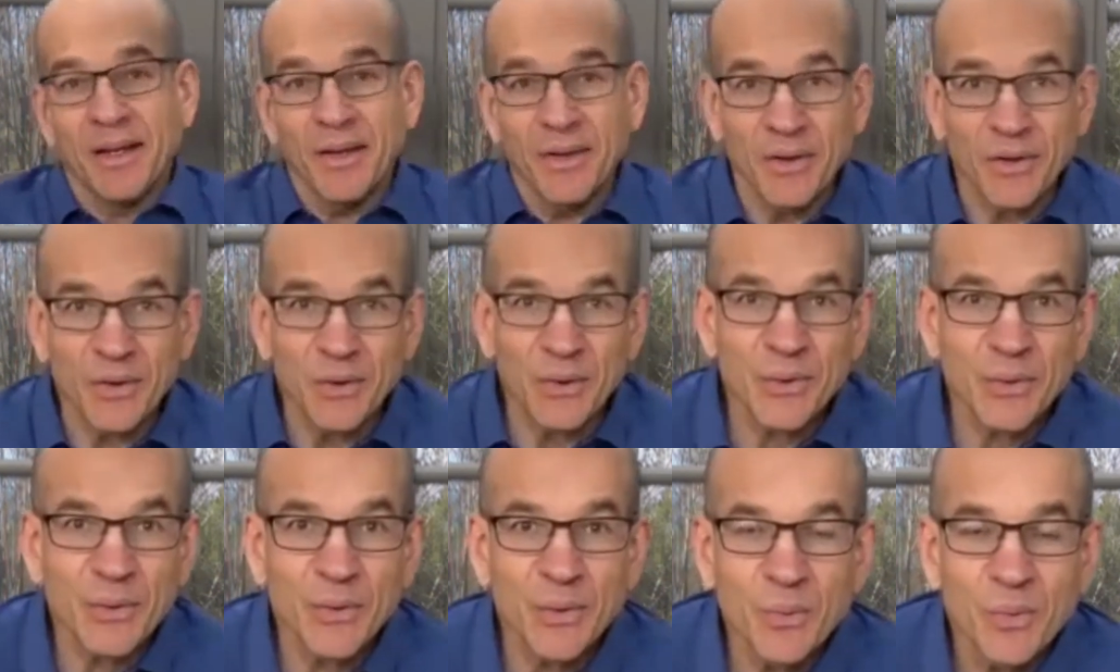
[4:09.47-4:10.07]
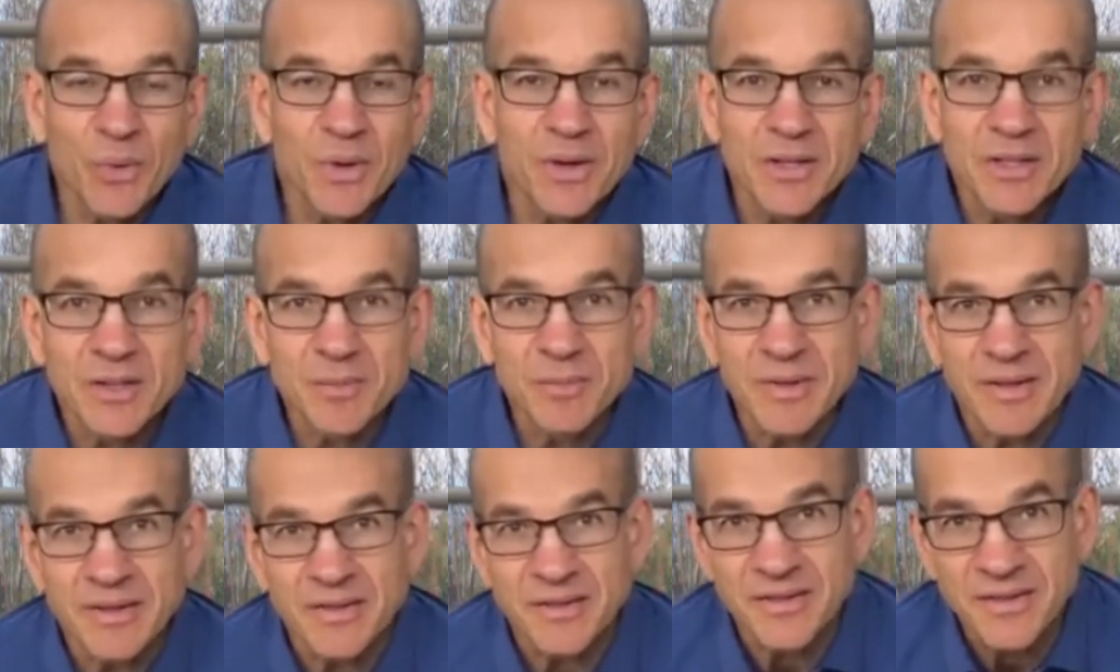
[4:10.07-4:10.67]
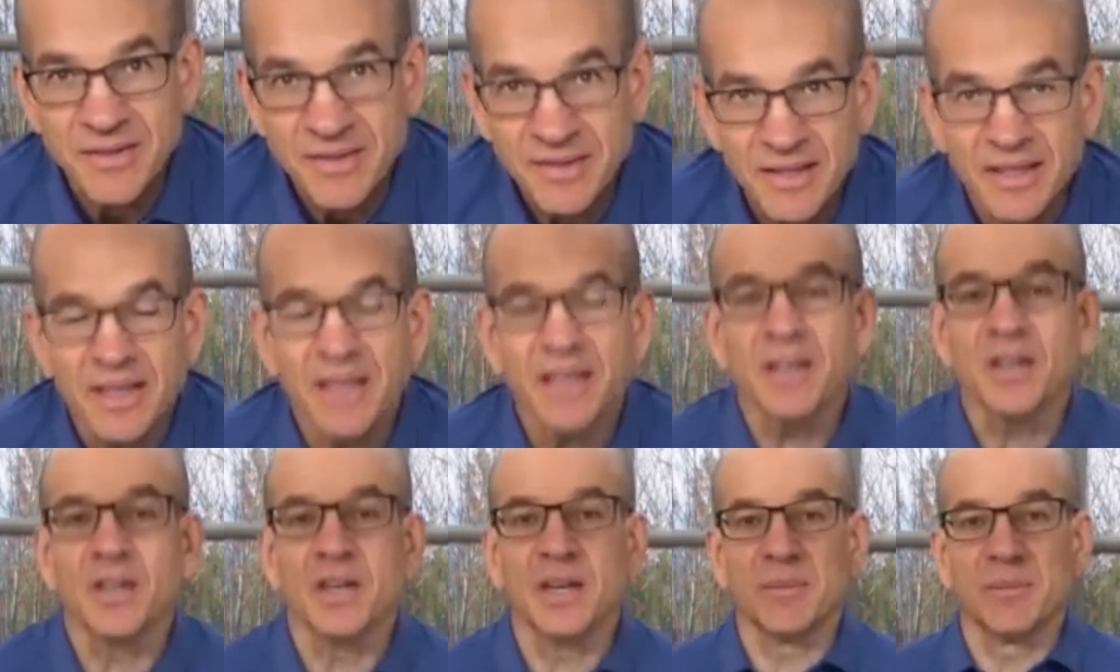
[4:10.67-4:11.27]
You want to be
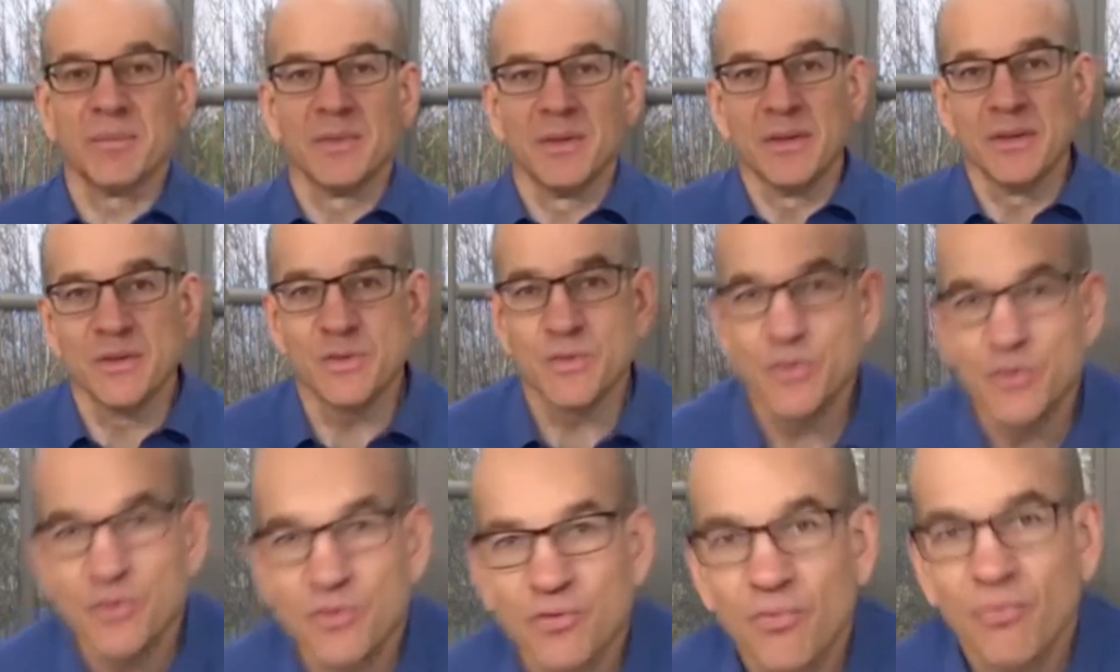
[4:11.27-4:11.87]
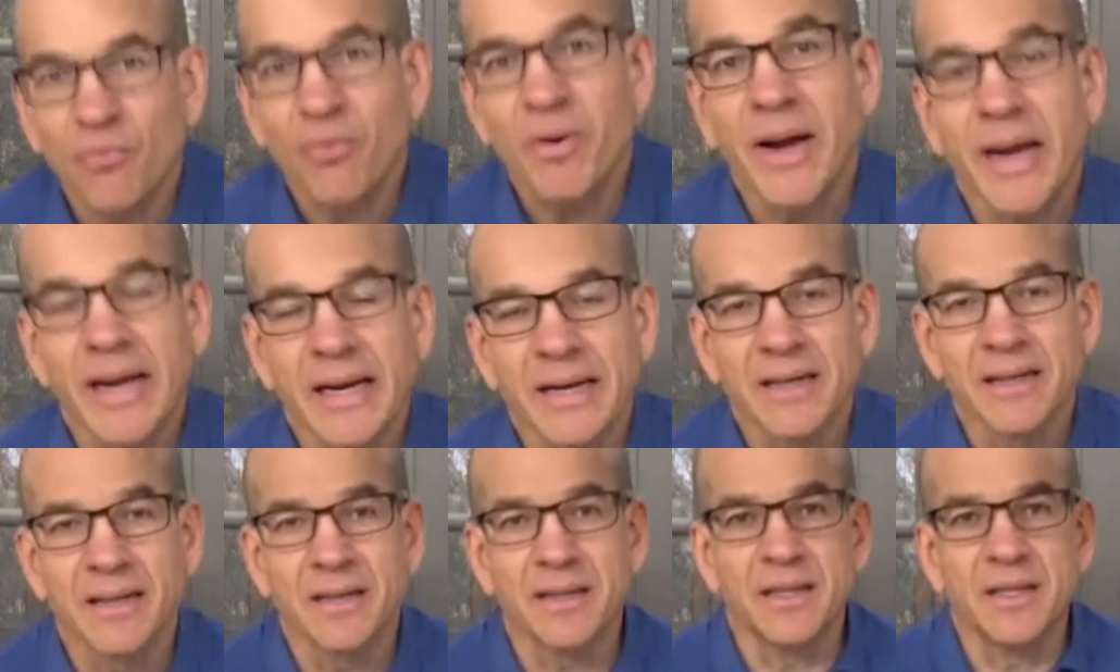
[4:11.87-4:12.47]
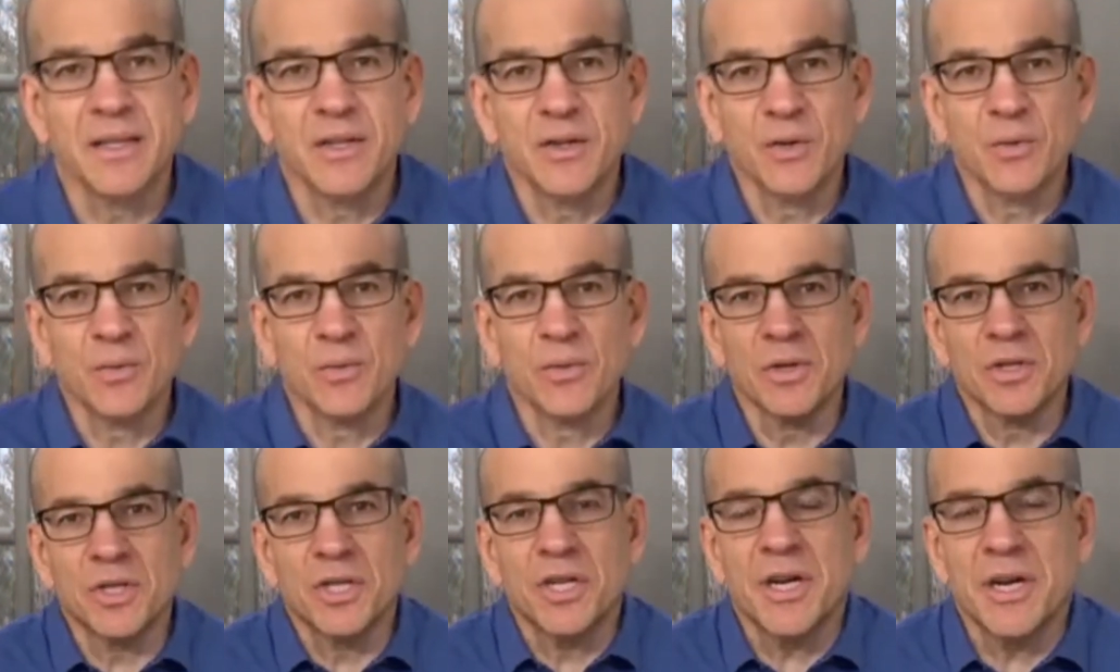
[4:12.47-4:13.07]
sitting up straight in
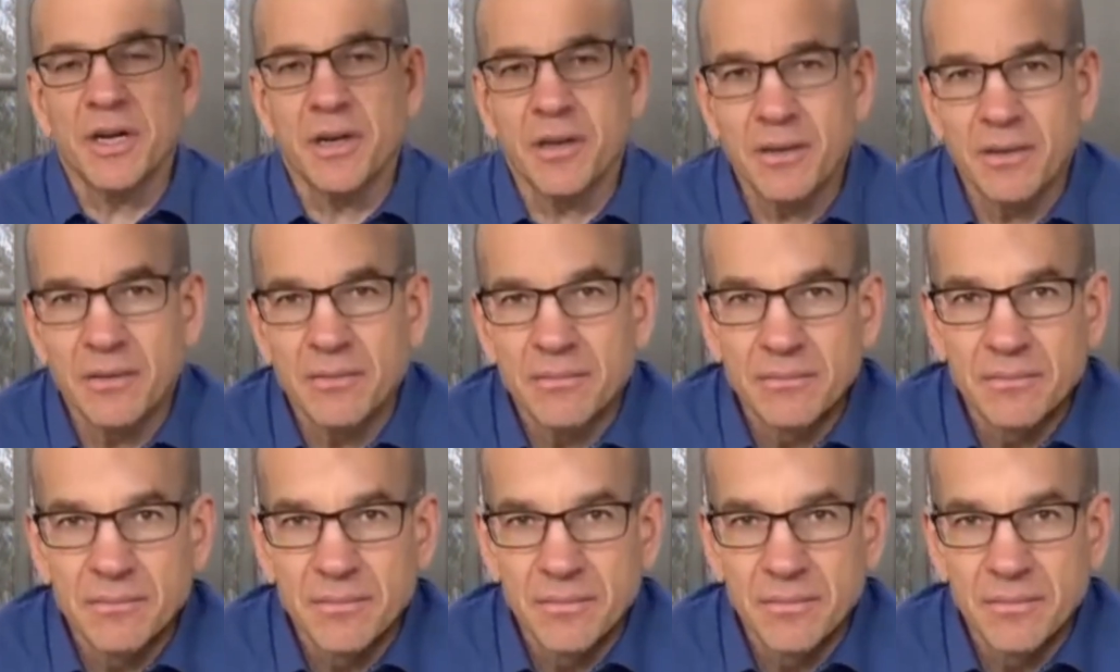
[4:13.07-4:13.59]
your chair.